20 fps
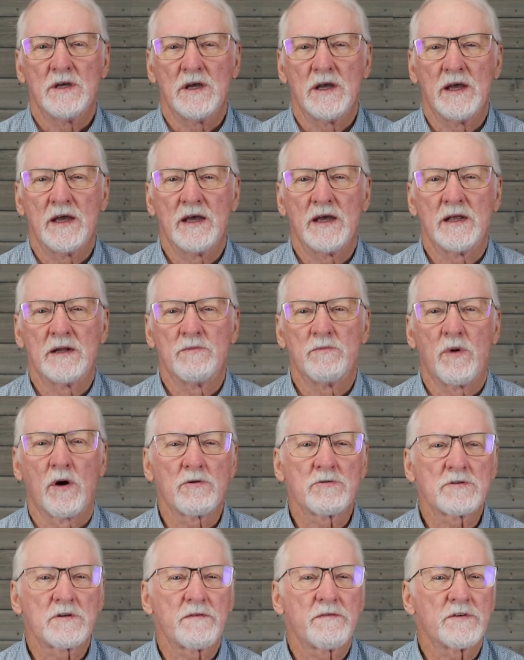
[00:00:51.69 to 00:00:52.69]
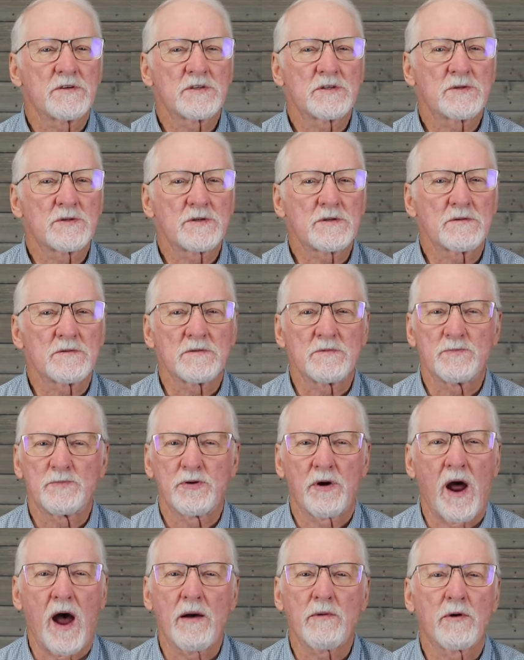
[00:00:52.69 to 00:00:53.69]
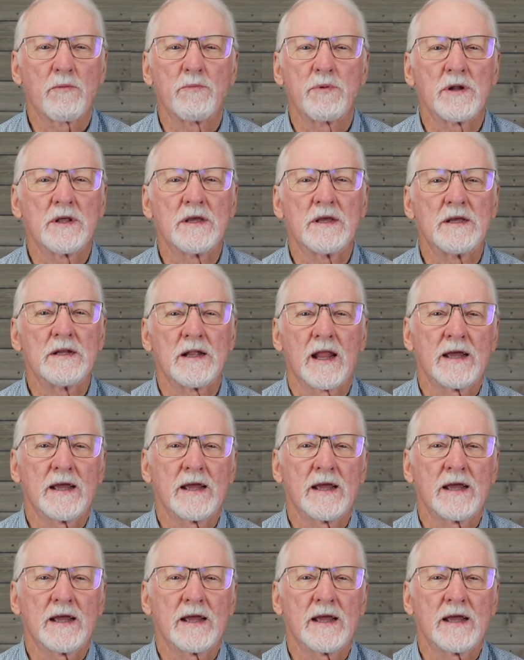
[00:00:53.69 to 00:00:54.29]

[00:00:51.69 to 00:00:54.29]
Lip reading: And most of us probably